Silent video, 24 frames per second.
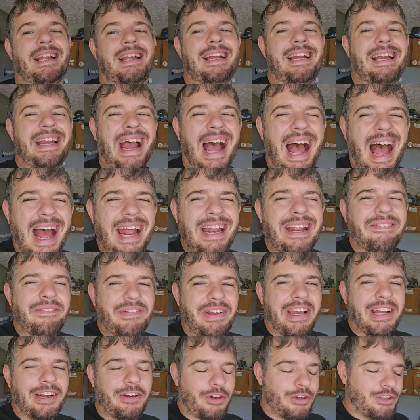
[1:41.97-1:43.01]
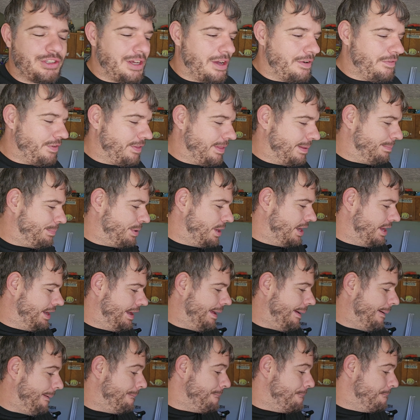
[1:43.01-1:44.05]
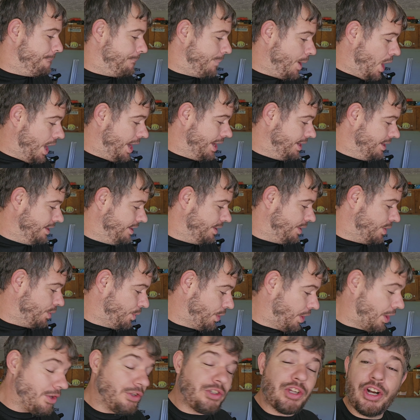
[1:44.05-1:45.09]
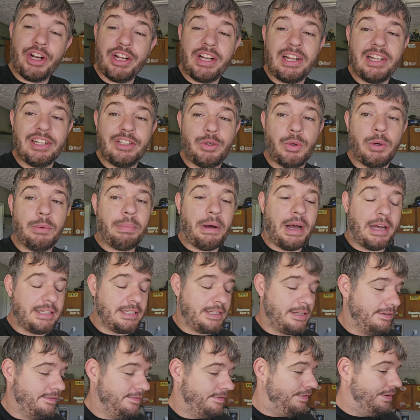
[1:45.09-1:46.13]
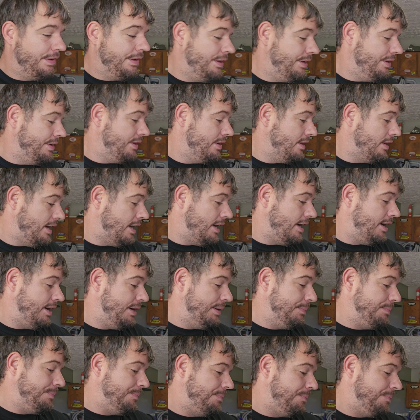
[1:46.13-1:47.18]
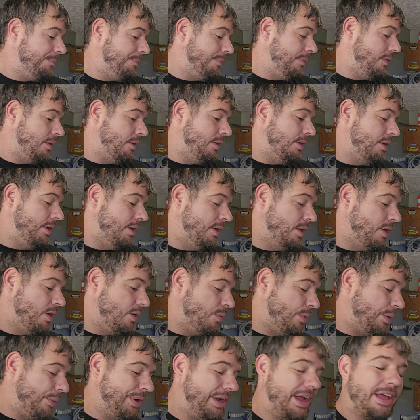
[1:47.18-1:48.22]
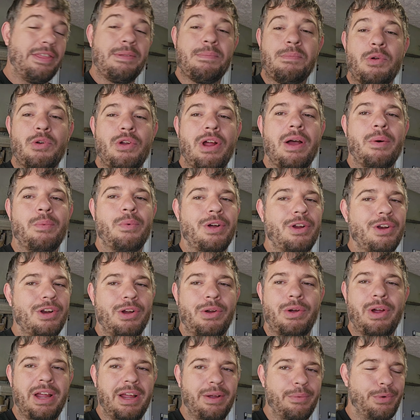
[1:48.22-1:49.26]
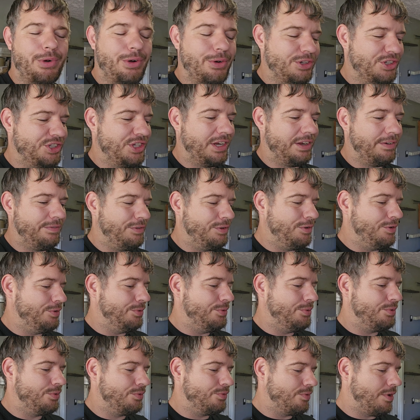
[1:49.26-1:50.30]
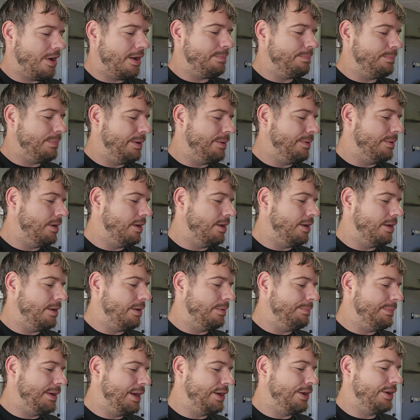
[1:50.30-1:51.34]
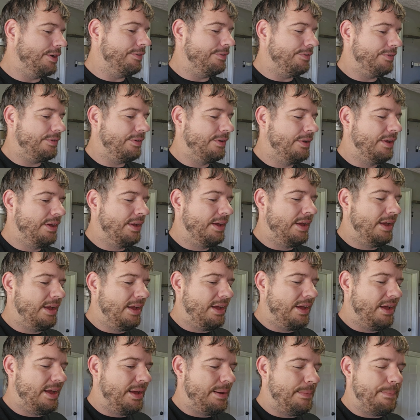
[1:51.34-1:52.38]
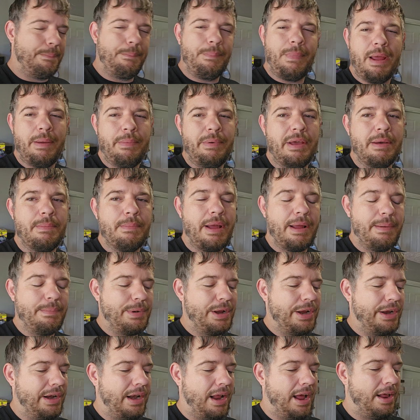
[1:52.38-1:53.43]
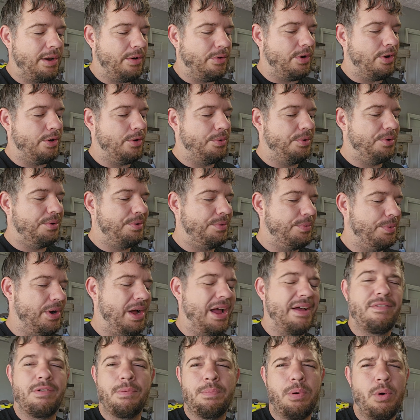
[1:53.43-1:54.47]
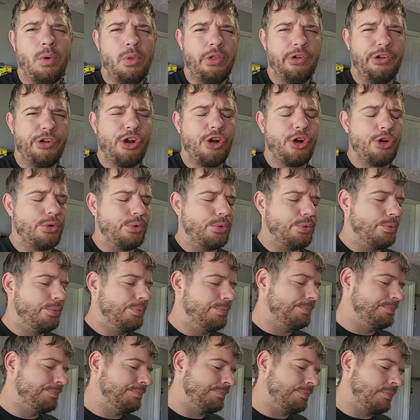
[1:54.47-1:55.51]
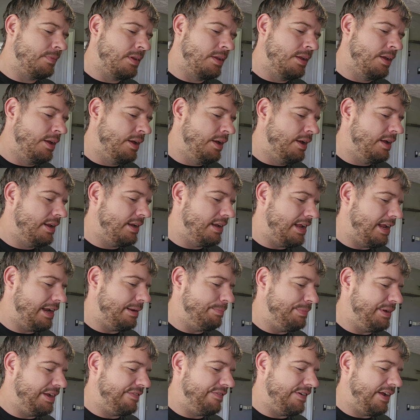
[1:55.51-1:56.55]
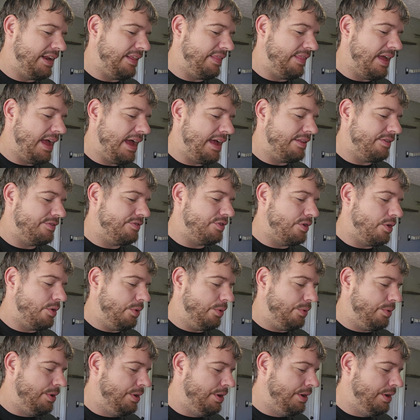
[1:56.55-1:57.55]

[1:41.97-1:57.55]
kind of kicked ourselves in the butt, but we're going to turn it into a positive. When we got the motor out, we're going to go ahead, we're going to check a few rod bearings, maybe a main bearing, I don't know. We'll have to pull the girdle. Not a big fan of that, so